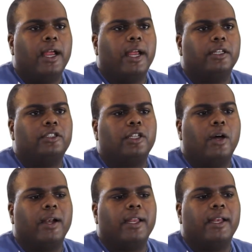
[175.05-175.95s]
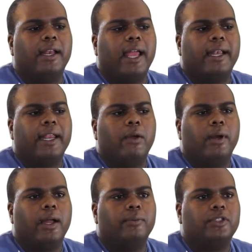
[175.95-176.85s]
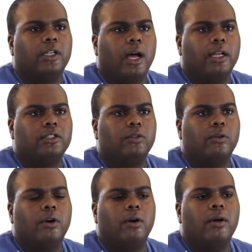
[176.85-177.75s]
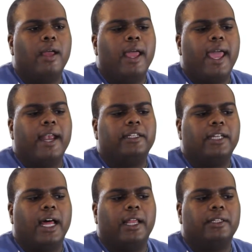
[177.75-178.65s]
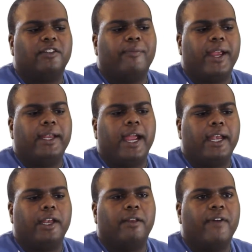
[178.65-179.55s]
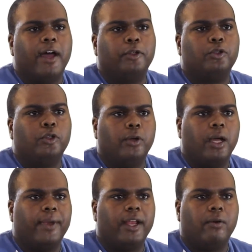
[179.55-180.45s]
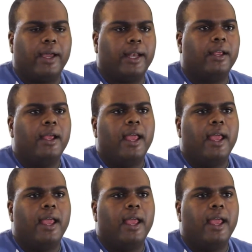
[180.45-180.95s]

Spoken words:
And so at the end of the day, I think when it comes to law school and the challenge of maintaining the values you come in with